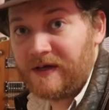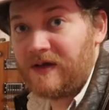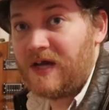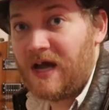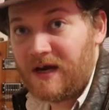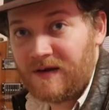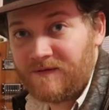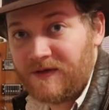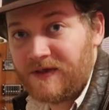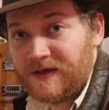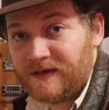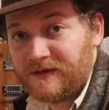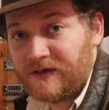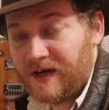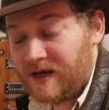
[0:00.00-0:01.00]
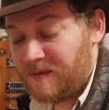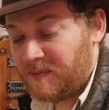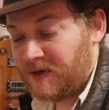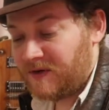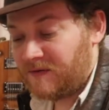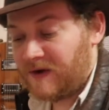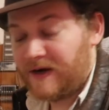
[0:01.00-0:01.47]
and you got everything set up
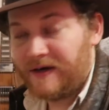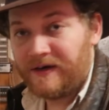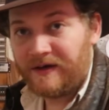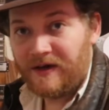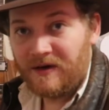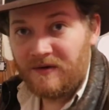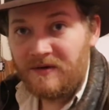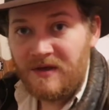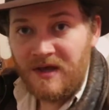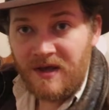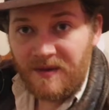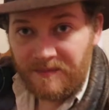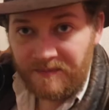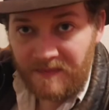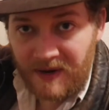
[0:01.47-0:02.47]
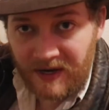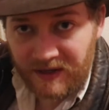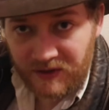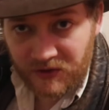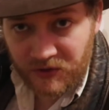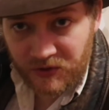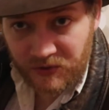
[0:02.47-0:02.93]
and you're ready to go,
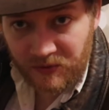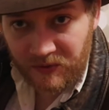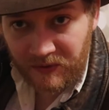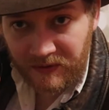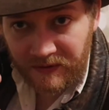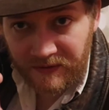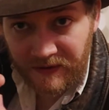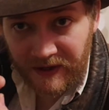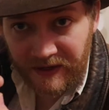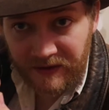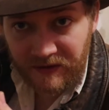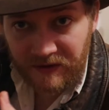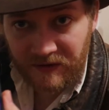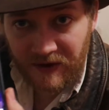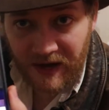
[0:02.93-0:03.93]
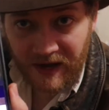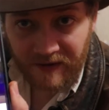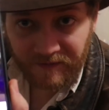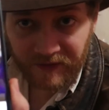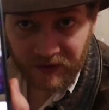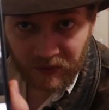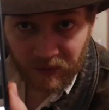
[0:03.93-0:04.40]
make sure that you
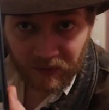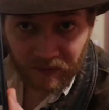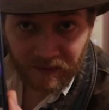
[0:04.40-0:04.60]
have your